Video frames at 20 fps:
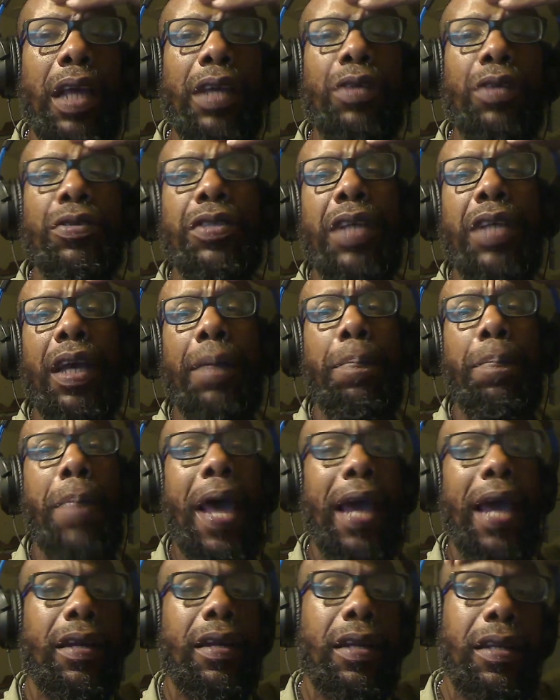like you said,
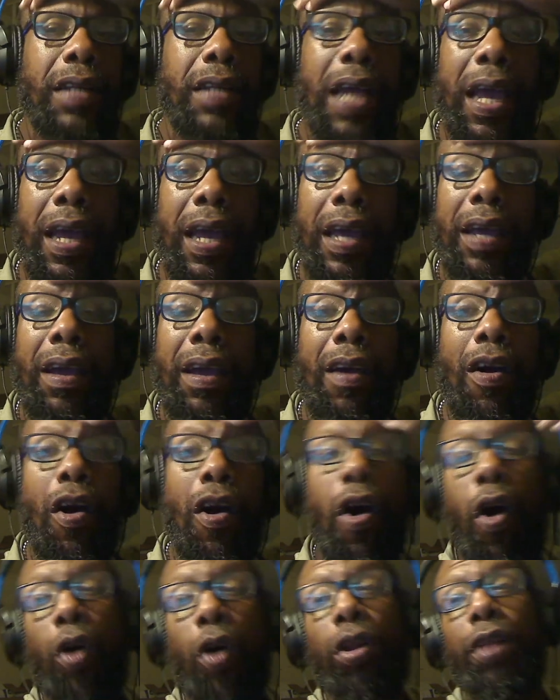back in the day,
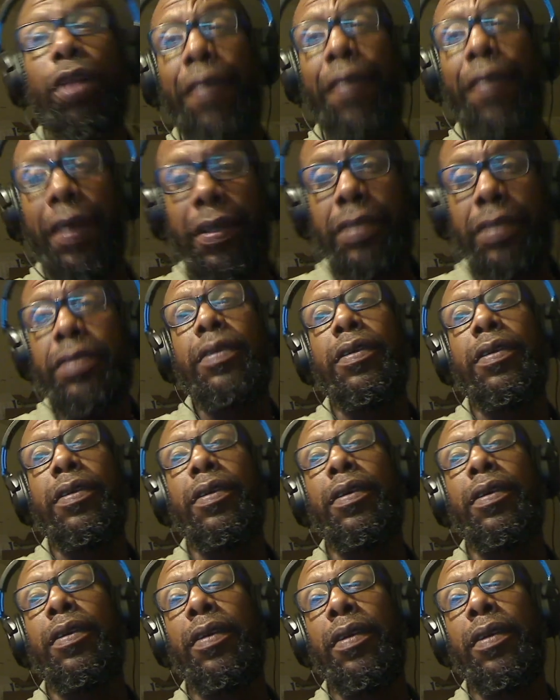all of us
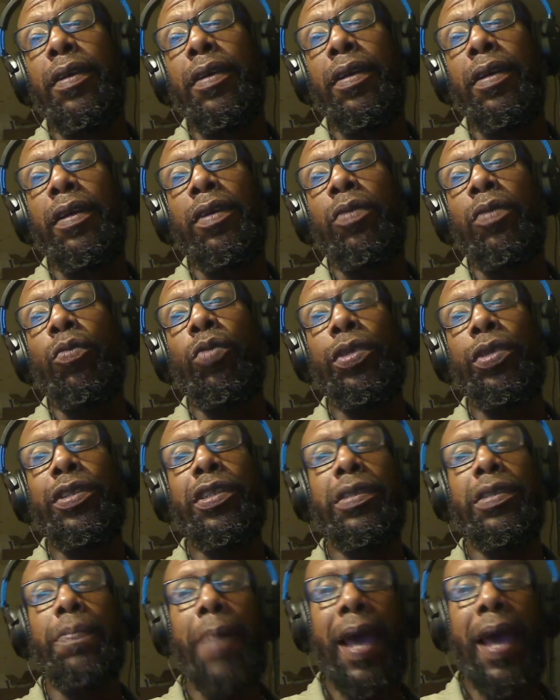
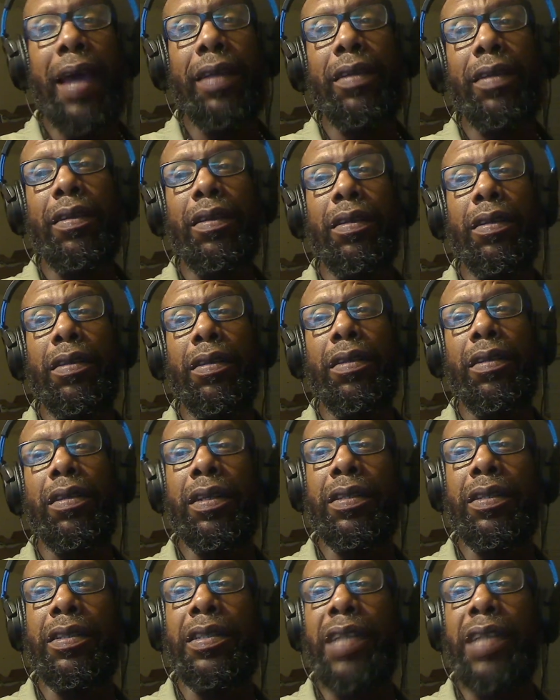would smack
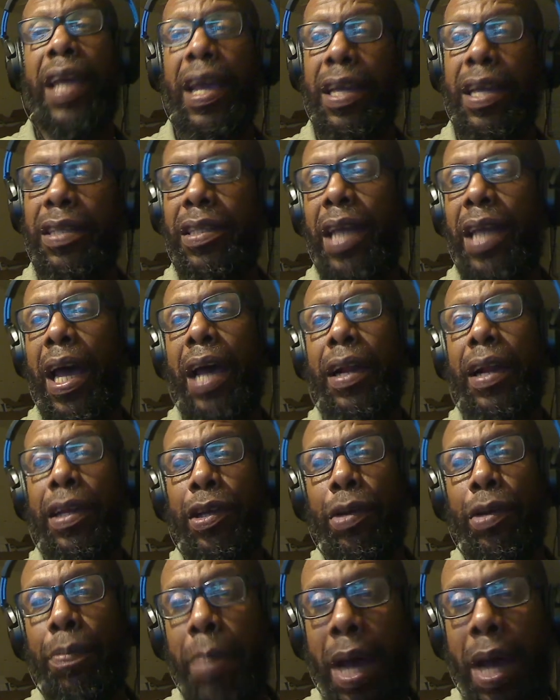the taste out
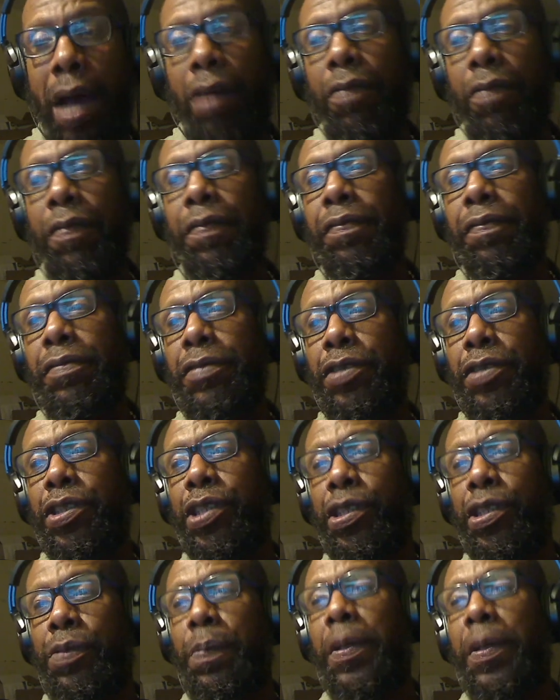of your mouth
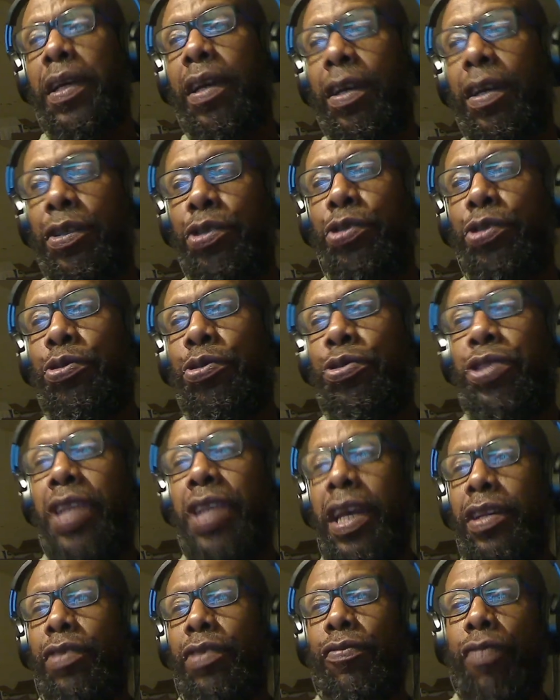just because you
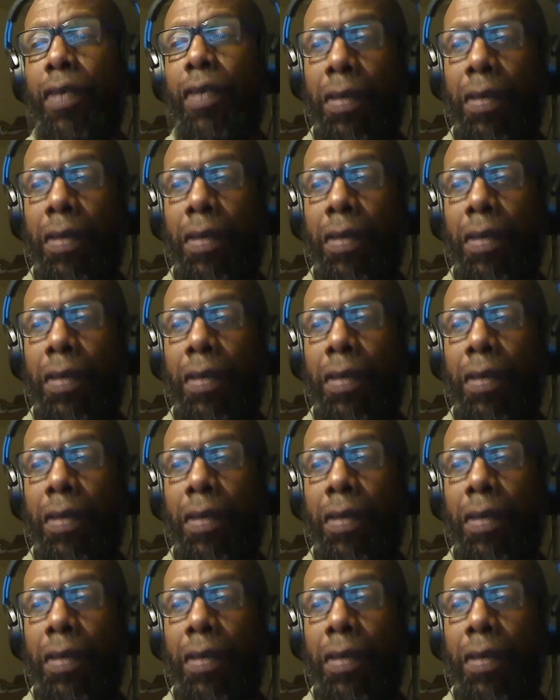said the